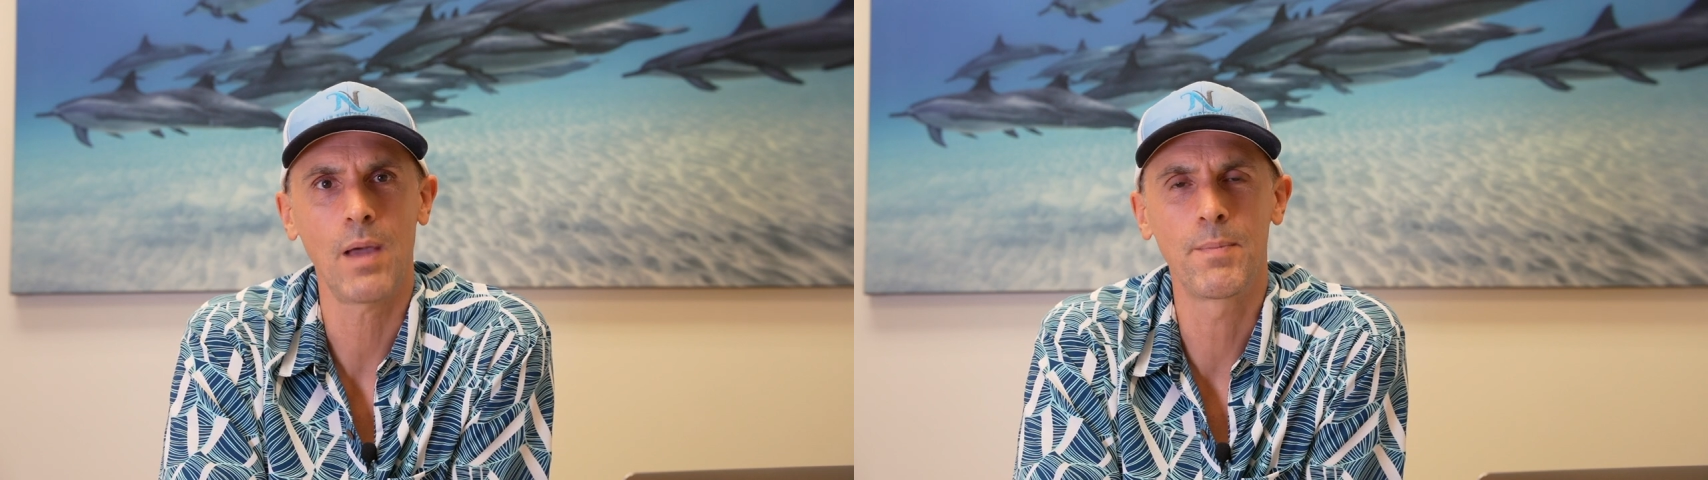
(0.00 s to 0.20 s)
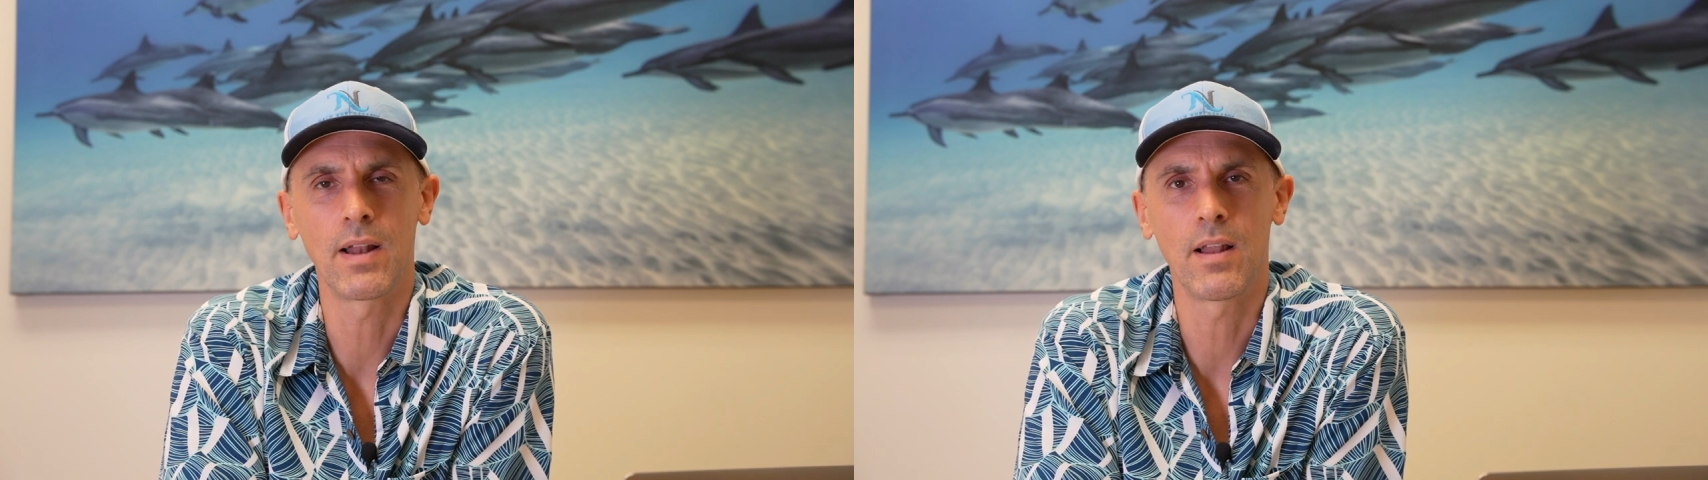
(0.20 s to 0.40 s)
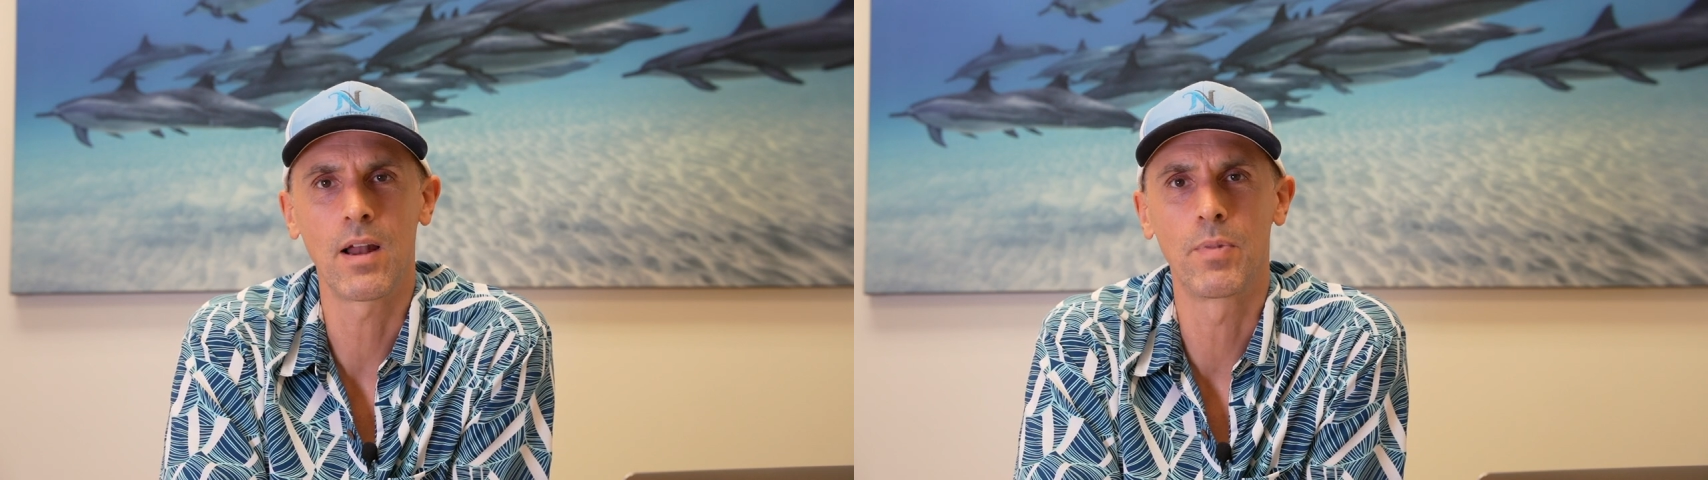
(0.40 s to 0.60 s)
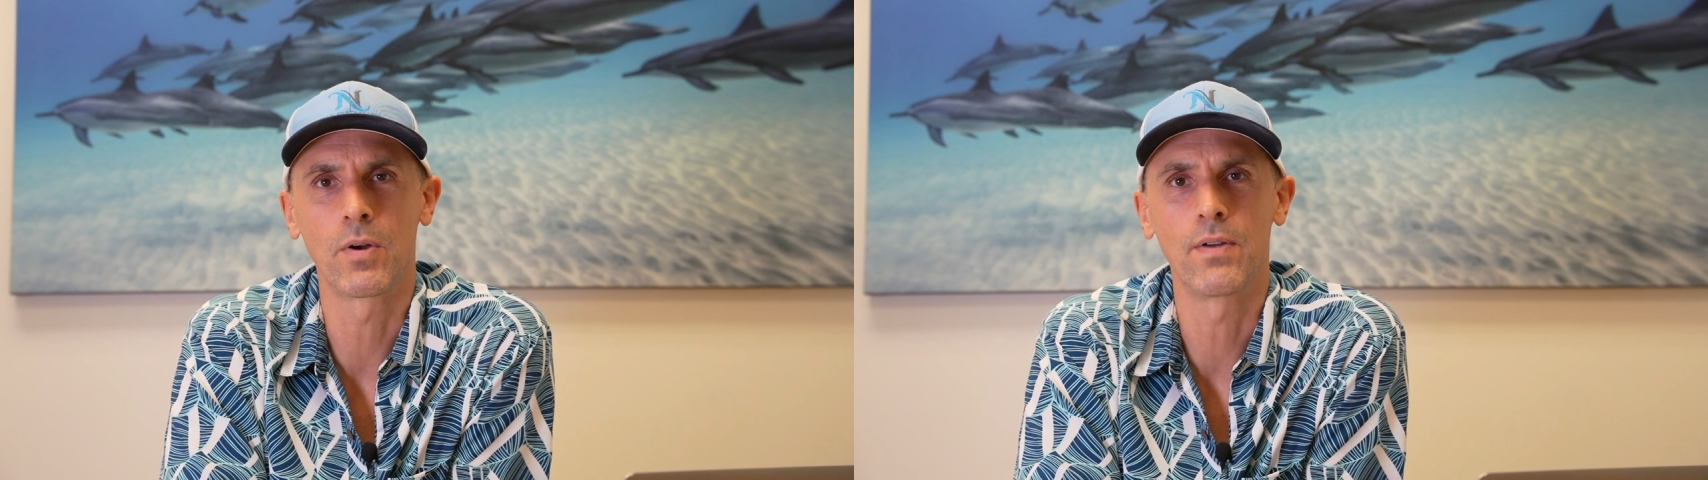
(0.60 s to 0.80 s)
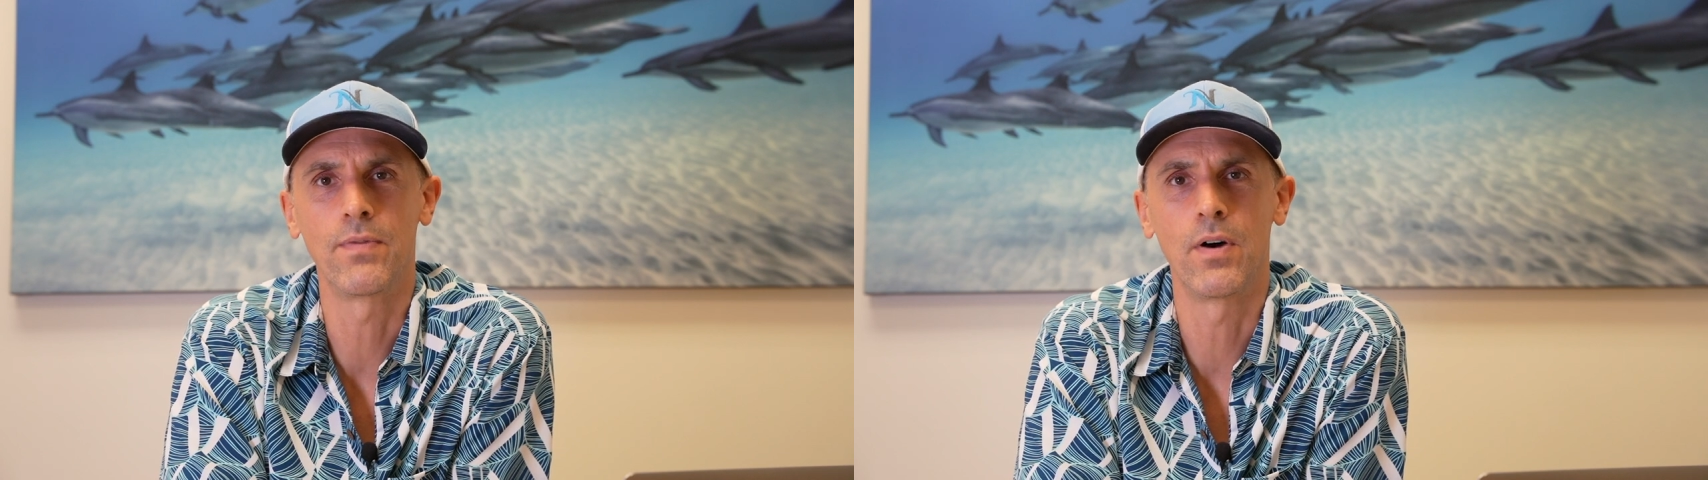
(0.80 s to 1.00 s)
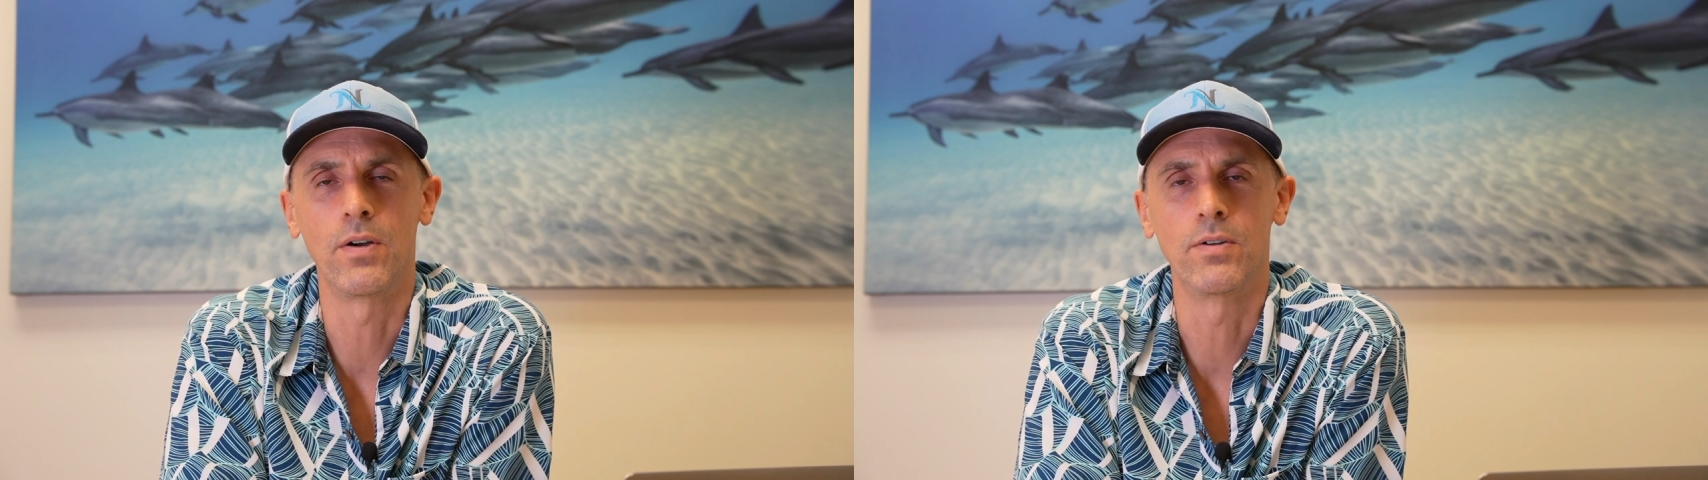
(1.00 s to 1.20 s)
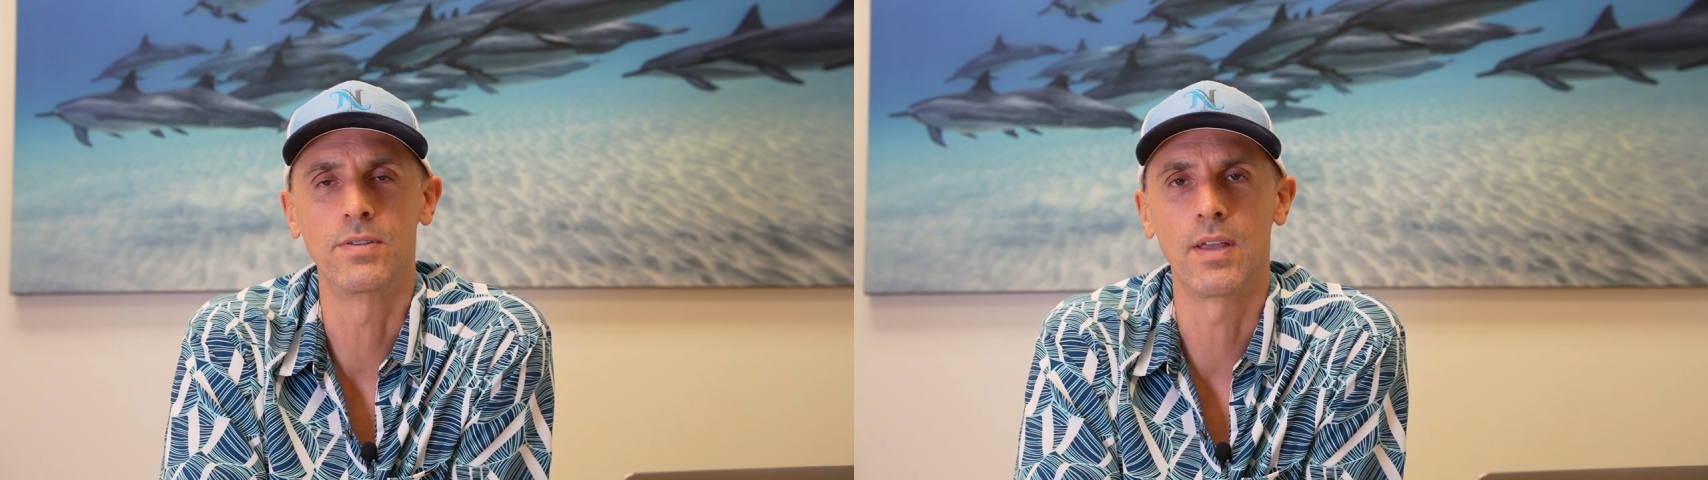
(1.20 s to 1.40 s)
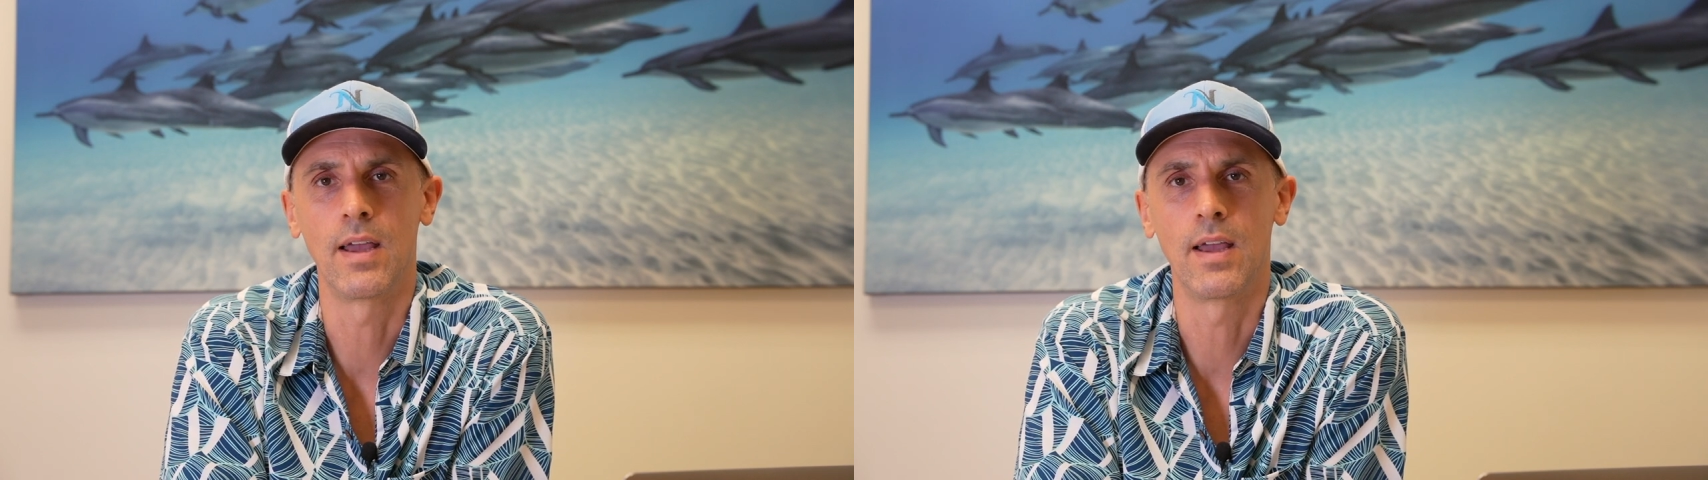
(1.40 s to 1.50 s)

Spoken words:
getting a lot of blurry photos,